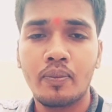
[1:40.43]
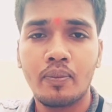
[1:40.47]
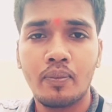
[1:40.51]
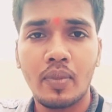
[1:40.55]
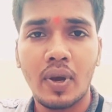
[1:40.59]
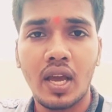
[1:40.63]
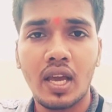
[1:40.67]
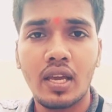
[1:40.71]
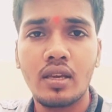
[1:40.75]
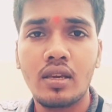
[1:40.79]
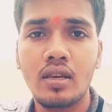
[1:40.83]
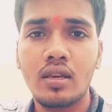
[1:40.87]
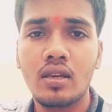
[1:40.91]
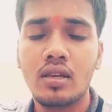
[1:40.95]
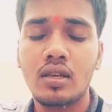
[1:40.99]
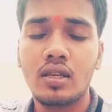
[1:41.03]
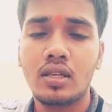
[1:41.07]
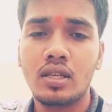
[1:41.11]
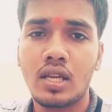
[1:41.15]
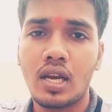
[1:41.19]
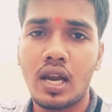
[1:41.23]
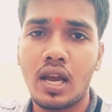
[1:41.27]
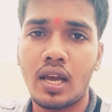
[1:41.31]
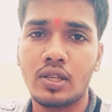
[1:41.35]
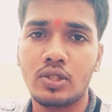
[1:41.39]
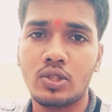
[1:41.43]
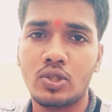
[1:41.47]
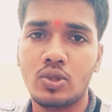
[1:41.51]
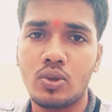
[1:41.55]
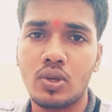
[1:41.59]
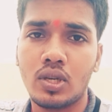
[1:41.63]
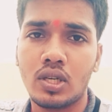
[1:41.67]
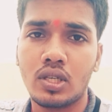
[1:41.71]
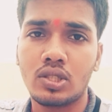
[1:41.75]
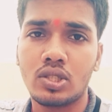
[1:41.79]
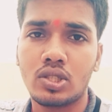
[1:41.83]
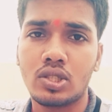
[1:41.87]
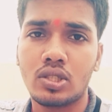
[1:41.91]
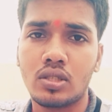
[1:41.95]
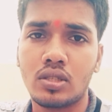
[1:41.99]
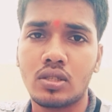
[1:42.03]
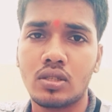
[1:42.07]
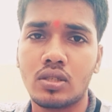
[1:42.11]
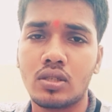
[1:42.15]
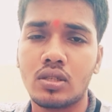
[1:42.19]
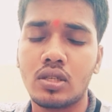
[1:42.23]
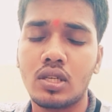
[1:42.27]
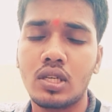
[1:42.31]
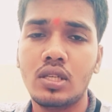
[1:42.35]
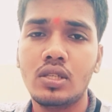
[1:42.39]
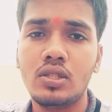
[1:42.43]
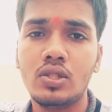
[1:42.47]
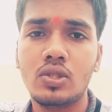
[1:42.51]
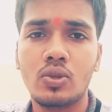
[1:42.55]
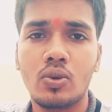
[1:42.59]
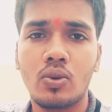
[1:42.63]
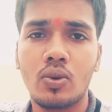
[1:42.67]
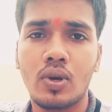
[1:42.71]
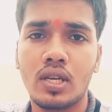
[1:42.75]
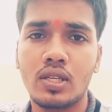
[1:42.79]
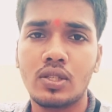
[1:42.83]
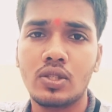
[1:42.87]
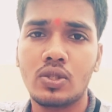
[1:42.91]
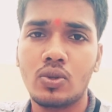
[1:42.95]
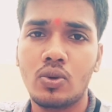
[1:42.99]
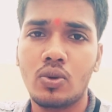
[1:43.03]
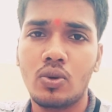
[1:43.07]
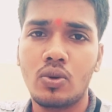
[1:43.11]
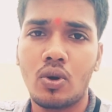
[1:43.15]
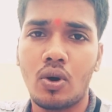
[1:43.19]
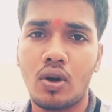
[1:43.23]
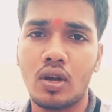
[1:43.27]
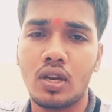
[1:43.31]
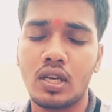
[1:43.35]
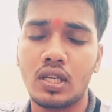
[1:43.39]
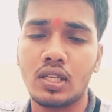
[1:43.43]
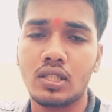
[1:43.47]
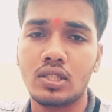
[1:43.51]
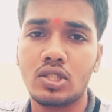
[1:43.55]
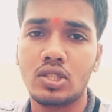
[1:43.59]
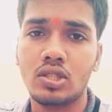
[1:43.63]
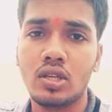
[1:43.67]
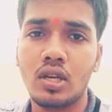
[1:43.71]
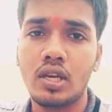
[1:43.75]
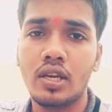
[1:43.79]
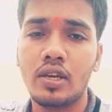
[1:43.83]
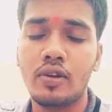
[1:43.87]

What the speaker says: my graduation in so and so college.